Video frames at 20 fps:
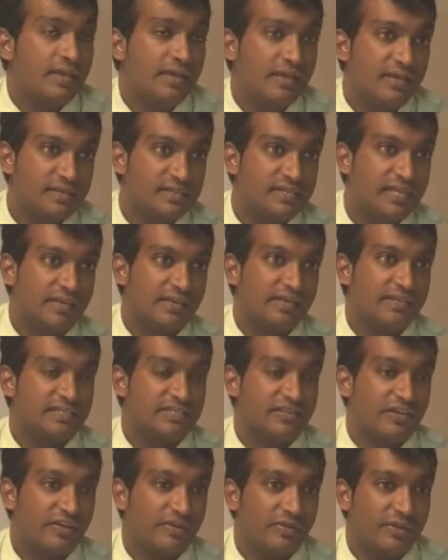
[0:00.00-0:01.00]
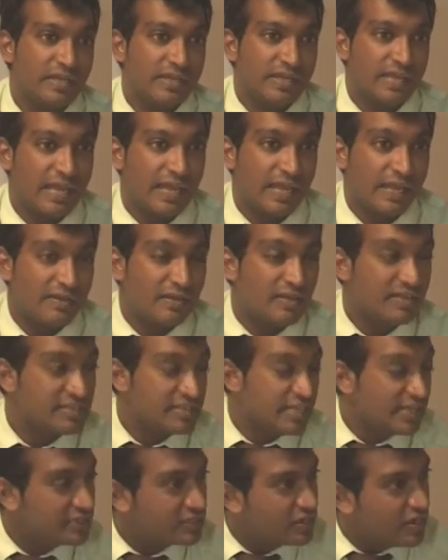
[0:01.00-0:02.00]
Exactly. So
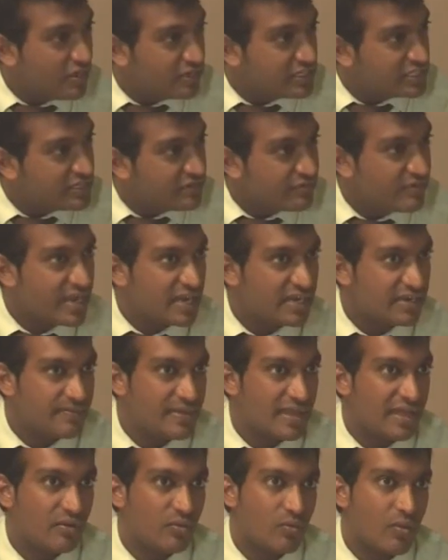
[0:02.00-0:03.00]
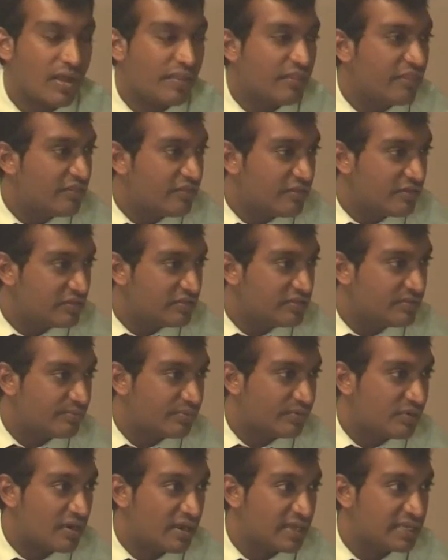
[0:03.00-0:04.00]
it costs around about 1/3 the
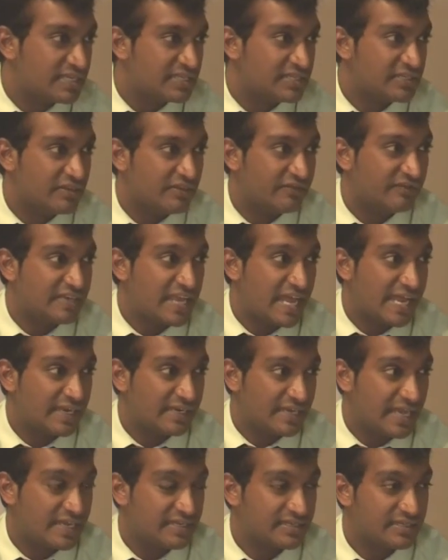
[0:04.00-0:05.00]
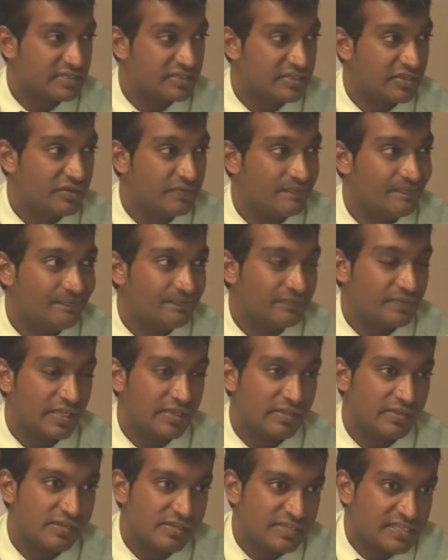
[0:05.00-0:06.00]
price of lasers. So
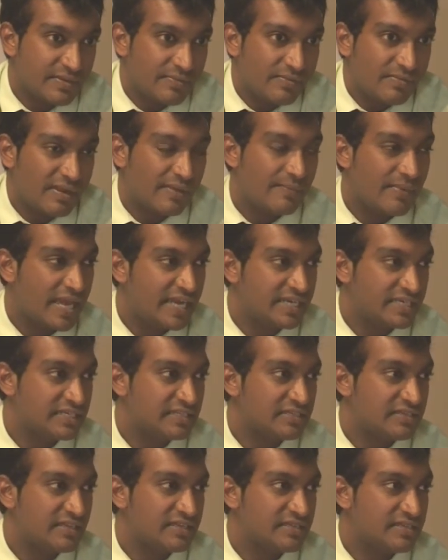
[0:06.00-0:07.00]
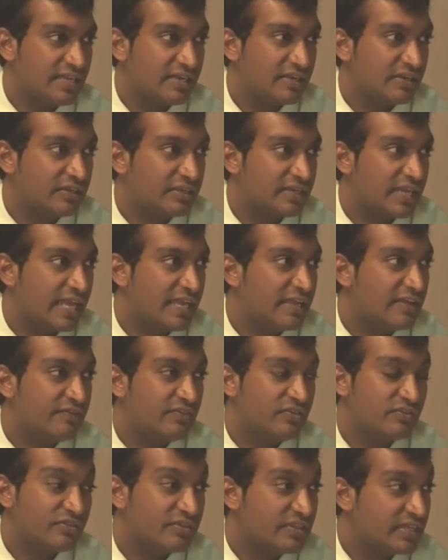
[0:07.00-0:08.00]
some of my patients, I say, look, hey,
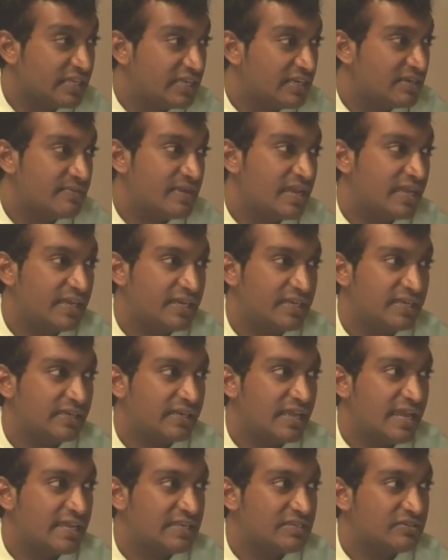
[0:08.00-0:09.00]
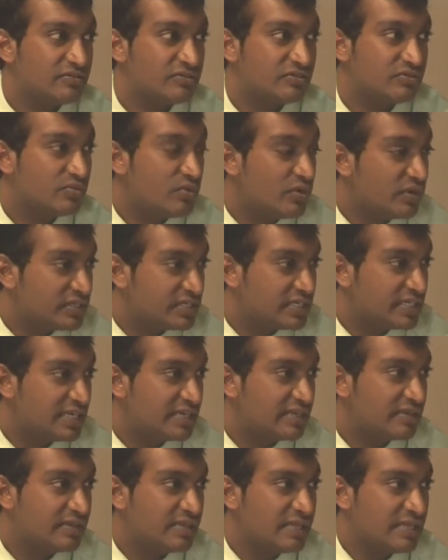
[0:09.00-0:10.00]
if you're thinking about getting laser or want to
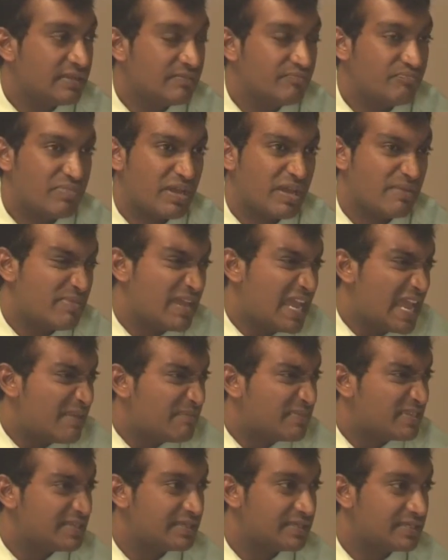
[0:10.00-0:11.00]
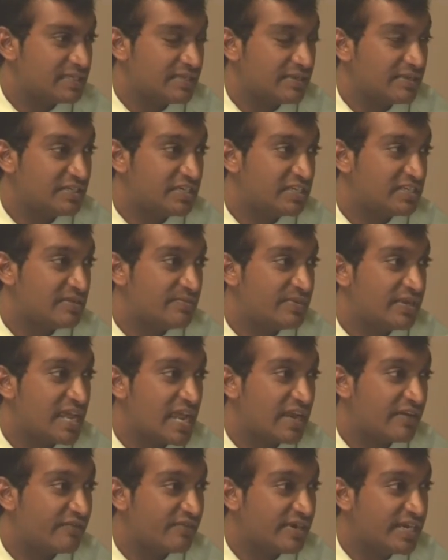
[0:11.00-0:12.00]
get it, but perhaps it's just a bit
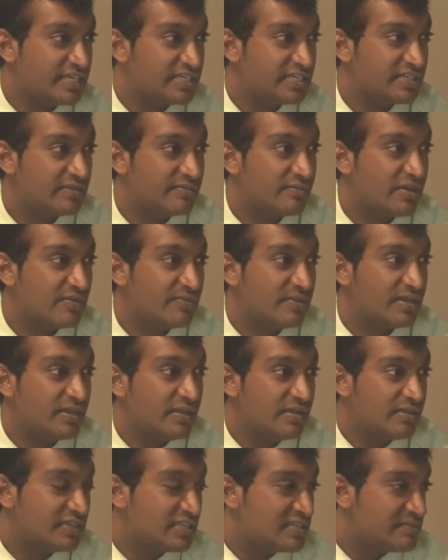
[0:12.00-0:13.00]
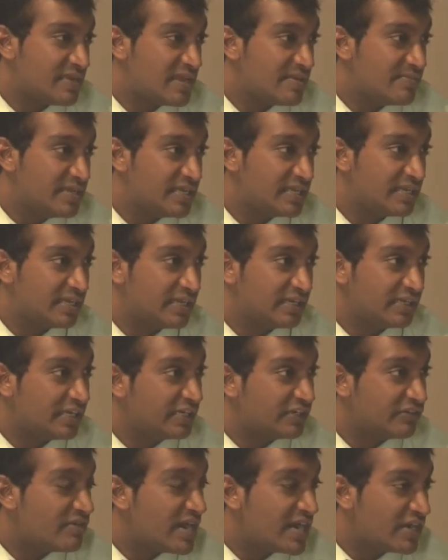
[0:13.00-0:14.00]
out of reach at the moment, this may be
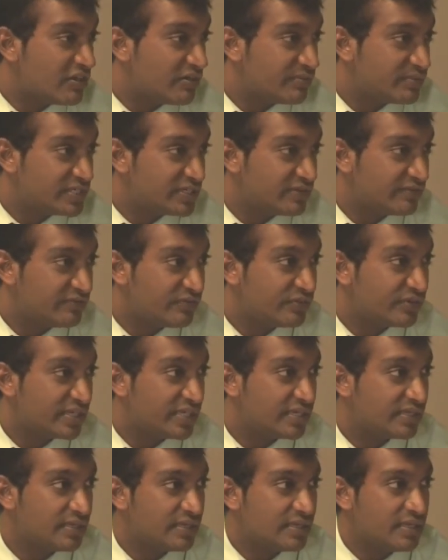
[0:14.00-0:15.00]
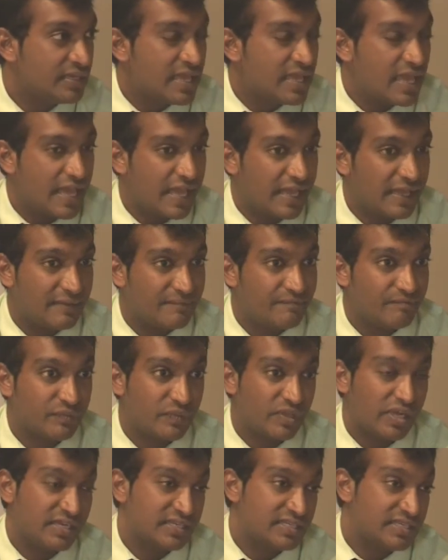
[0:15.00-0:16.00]
a great option for you.
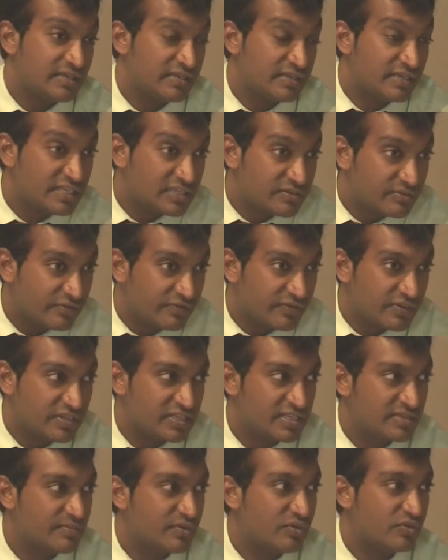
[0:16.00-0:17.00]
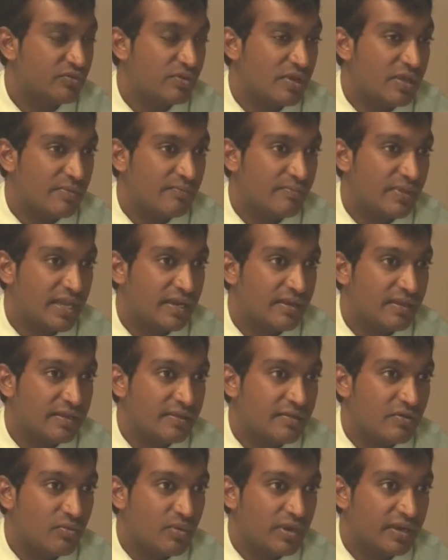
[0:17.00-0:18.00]
Like I said, it is reversible, but
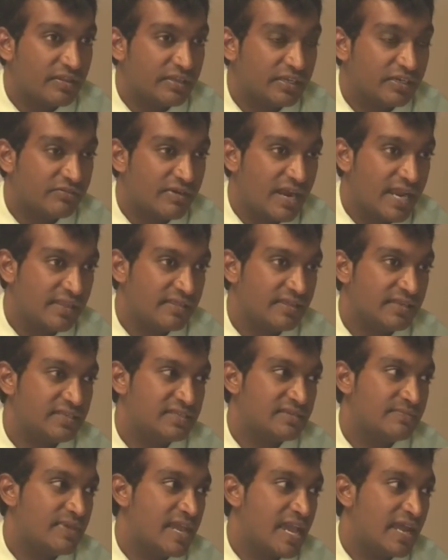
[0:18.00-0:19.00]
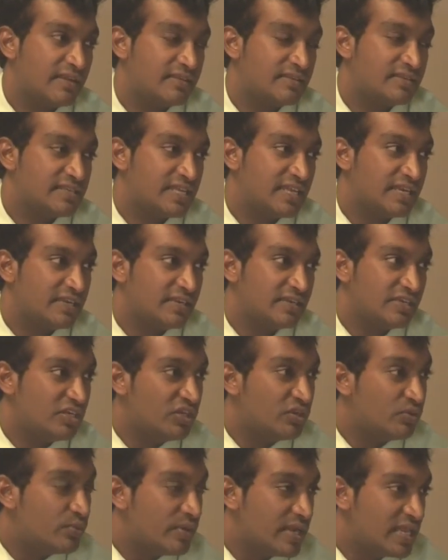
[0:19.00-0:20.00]
one of the great things about it is that
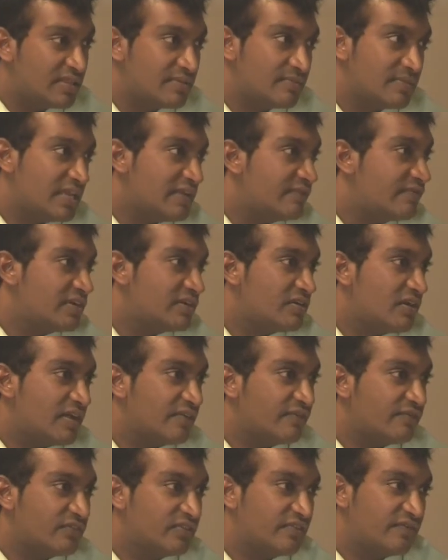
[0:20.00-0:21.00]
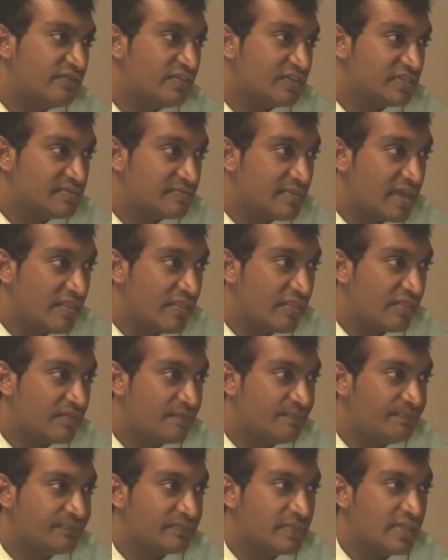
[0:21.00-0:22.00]
you'd wear them every night for the first month,
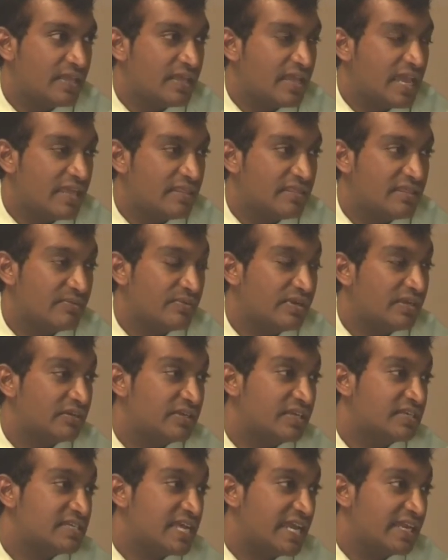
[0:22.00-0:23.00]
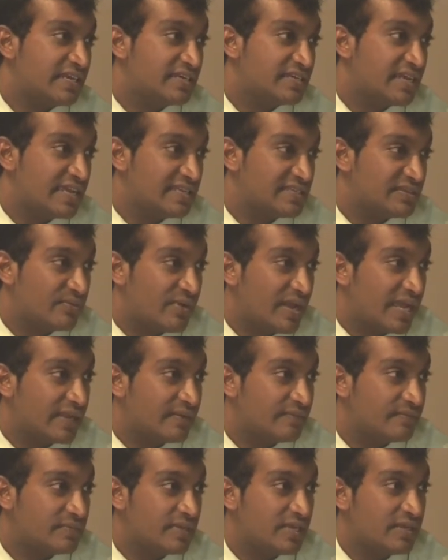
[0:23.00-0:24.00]
and then we look at taking days
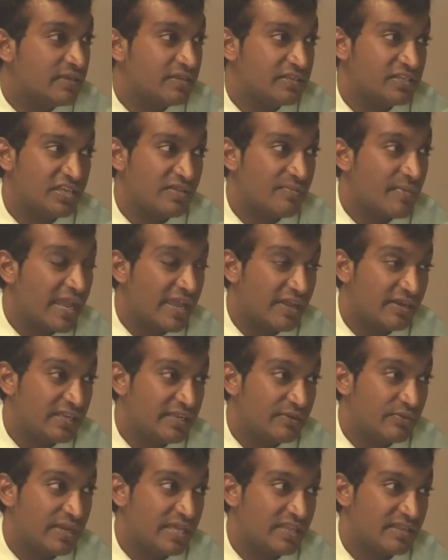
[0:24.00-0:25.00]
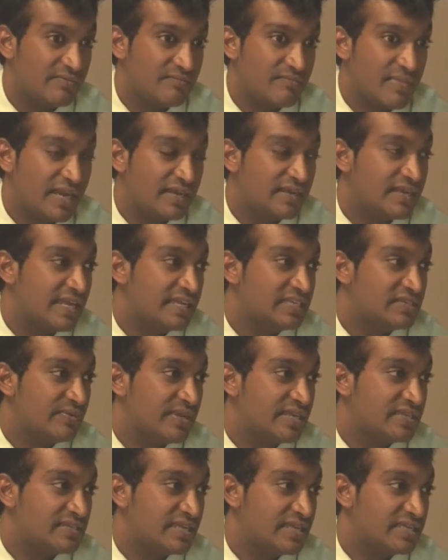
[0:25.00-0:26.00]
away. So you may only wear them Mondays,
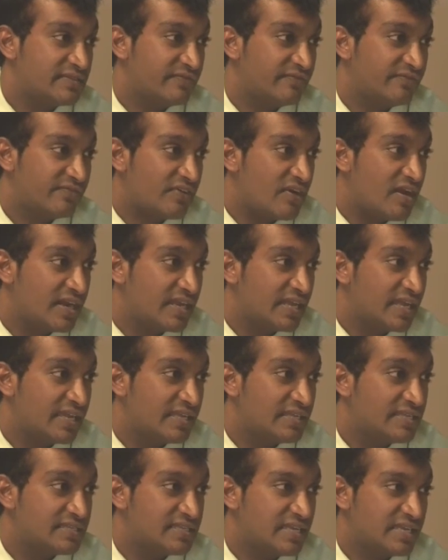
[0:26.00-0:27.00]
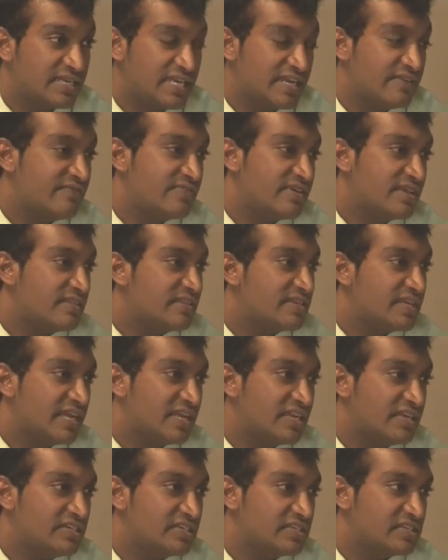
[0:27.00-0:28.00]
Wednesdays and Fridays, and every other
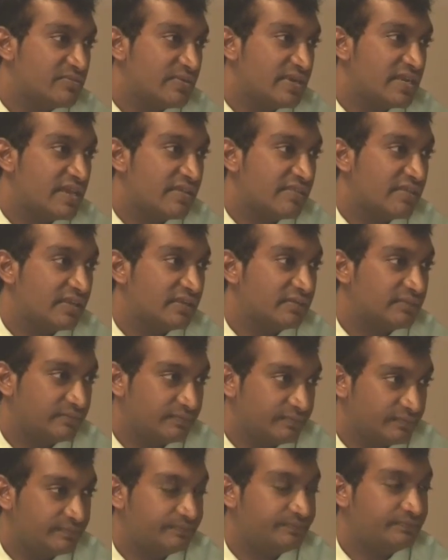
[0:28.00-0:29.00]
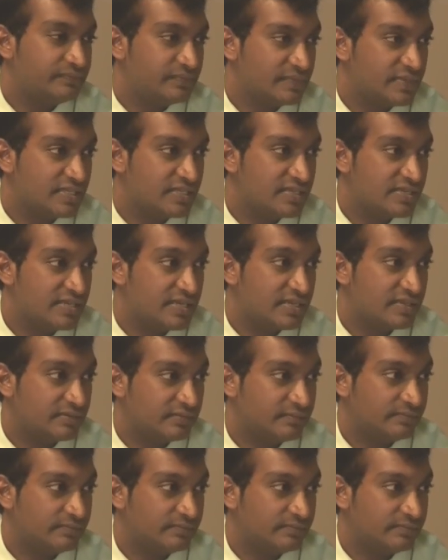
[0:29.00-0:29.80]
day you just wear nothing. So yeah.